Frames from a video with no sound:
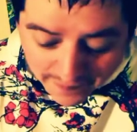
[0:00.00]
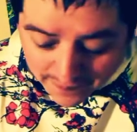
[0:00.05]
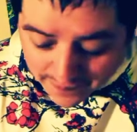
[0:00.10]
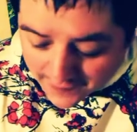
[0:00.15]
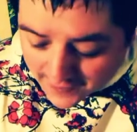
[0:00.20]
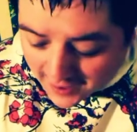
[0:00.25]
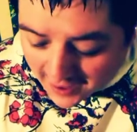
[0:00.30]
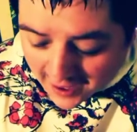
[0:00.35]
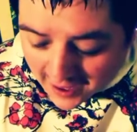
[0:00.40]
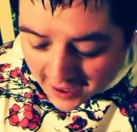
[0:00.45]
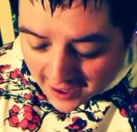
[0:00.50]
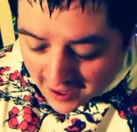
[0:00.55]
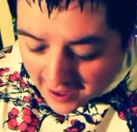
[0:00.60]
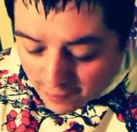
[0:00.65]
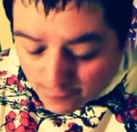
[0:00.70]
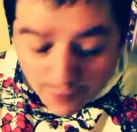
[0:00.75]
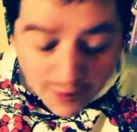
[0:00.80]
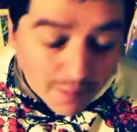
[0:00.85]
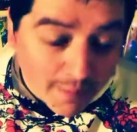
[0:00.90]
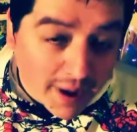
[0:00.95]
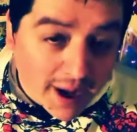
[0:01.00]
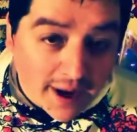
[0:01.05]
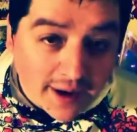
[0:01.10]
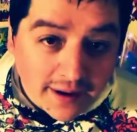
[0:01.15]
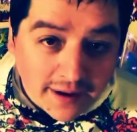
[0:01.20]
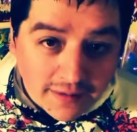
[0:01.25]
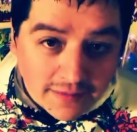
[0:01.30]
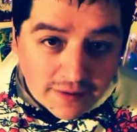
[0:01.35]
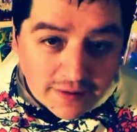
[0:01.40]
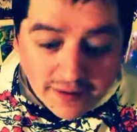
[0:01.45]
I wouldn't mind
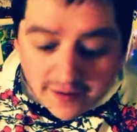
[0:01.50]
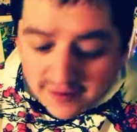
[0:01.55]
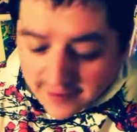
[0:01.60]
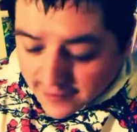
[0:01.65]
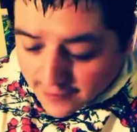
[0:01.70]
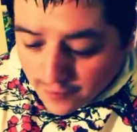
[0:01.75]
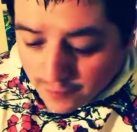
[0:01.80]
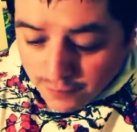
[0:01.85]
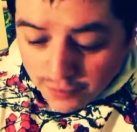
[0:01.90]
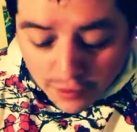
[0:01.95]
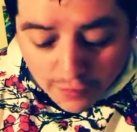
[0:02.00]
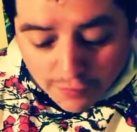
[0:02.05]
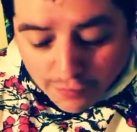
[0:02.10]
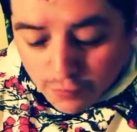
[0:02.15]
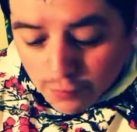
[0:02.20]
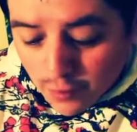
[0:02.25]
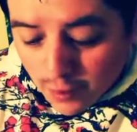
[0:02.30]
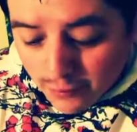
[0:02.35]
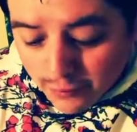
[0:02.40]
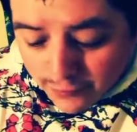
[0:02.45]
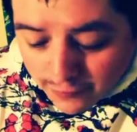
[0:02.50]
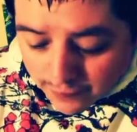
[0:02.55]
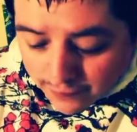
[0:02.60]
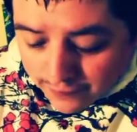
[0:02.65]
it. She's still a beautiful woman.